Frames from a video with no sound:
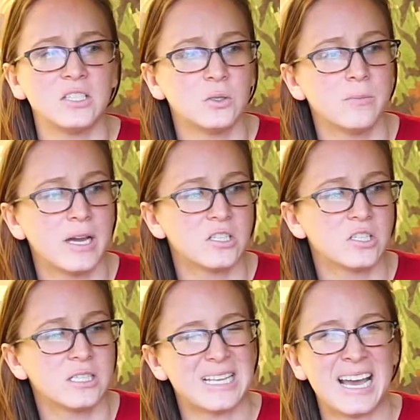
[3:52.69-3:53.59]
do
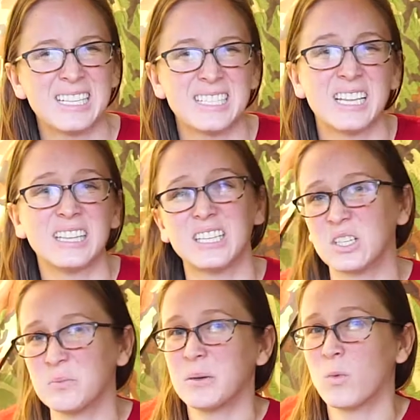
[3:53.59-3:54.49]
imagine this adds a
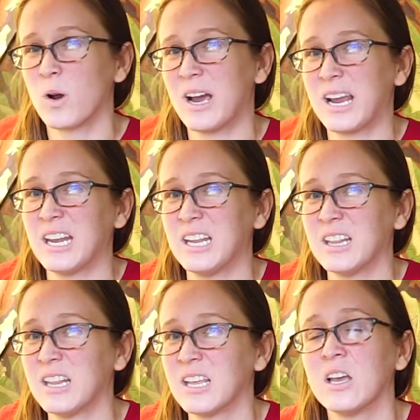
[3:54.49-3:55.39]
little bit more height
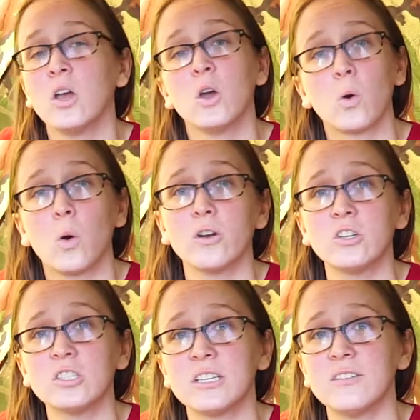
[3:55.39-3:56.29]
in the
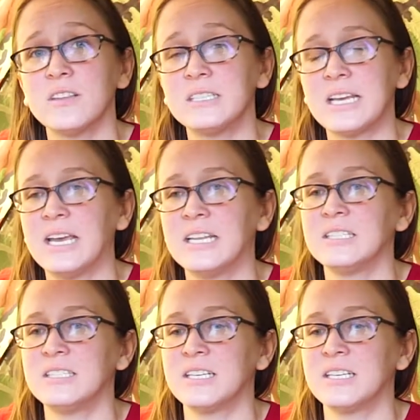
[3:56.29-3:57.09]
corners of the tent,